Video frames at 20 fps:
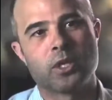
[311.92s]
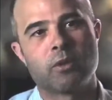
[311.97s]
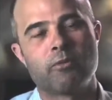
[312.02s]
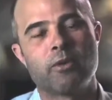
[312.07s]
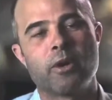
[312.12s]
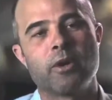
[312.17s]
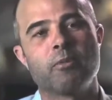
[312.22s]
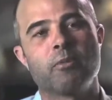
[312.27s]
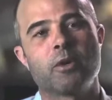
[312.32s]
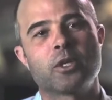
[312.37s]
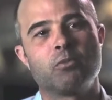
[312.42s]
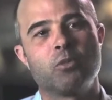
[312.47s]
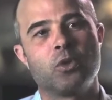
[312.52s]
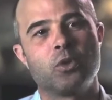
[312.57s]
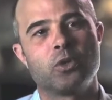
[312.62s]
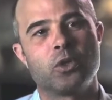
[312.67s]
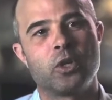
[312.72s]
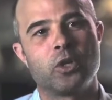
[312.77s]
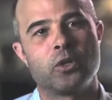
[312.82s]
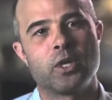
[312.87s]
are very much
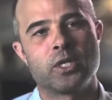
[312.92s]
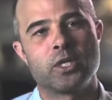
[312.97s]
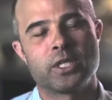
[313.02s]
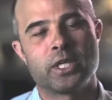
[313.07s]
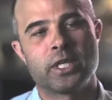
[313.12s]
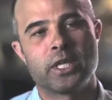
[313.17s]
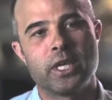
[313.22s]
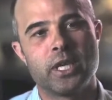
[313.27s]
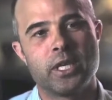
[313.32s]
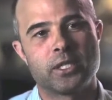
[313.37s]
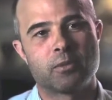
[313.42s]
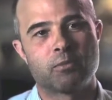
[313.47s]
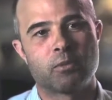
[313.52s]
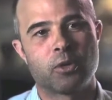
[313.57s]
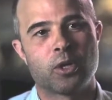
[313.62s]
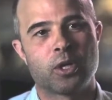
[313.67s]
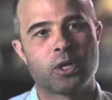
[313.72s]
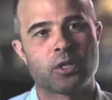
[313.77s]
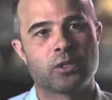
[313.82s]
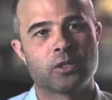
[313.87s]
more known as a kid's
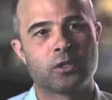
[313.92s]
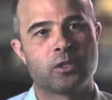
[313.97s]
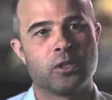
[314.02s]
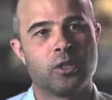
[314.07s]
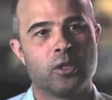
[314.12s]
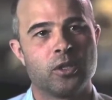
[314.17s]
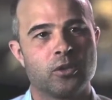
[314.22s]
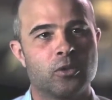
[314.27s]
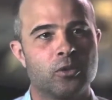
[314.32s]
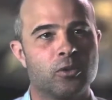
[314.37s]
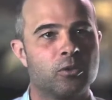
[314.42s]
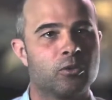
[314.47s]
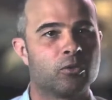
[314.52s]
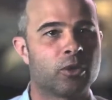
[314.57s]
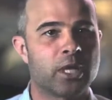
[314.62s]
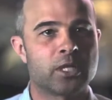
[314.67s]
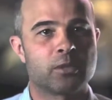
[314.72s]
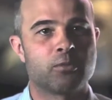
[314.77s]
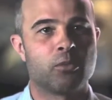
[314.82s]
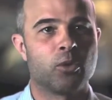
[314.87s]
product to
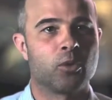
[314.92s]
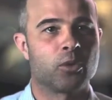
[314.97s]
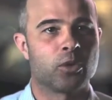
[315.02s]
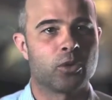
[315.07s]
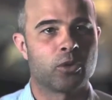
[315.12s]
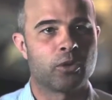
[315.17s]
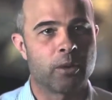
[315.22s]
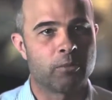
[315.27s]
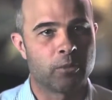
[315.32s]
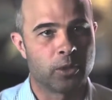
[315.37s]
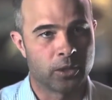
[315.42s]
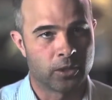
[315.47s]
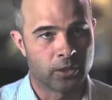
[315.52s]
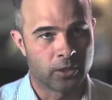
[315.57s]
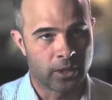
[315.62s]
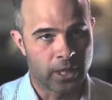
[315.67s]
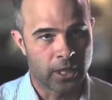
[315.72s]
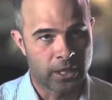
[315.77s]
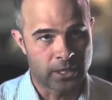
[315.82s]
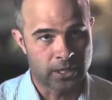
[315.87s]
transport your apple
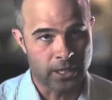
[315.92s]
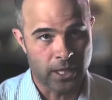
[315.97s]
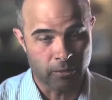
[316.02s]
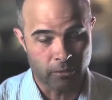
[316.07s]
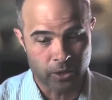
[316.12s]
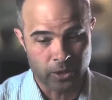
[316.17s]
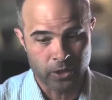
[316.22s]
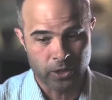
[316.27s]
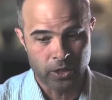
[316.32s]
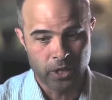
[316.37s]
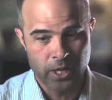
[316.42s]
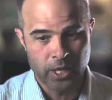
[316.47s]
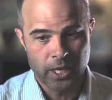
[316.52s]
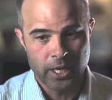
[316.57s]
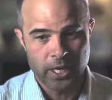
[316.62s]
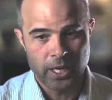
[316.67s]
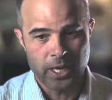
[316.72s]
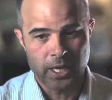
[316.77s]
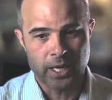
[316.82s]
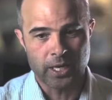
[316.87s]
and sandwich.
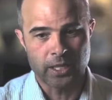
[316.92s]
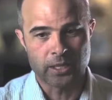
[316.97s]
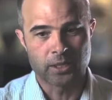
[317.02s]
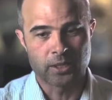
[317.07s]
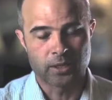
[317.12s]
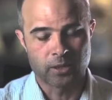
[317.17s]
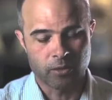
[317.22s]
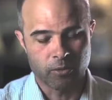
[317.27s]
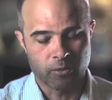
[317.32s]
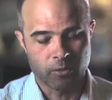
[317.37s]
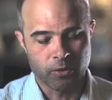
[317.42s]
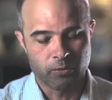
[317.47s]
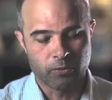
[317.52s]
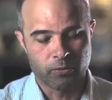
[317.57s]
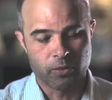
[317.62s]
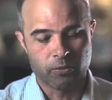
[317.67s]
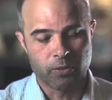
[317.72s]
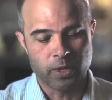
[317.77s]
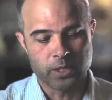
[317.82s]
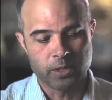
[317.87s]
And
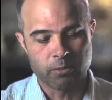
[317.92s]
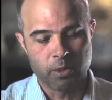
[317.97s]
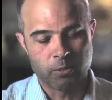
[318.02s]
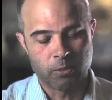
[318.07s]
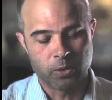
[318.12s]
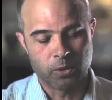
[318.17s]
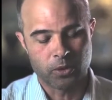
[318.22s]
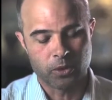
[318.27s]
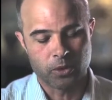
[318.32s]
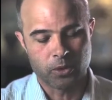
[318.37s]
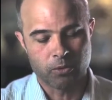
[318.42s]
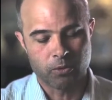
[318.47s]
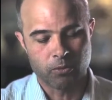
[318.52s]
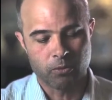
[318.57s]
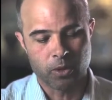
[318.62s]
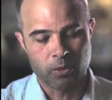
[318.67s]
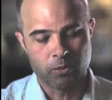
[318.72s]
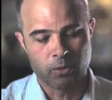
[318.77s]
with the recipe book, we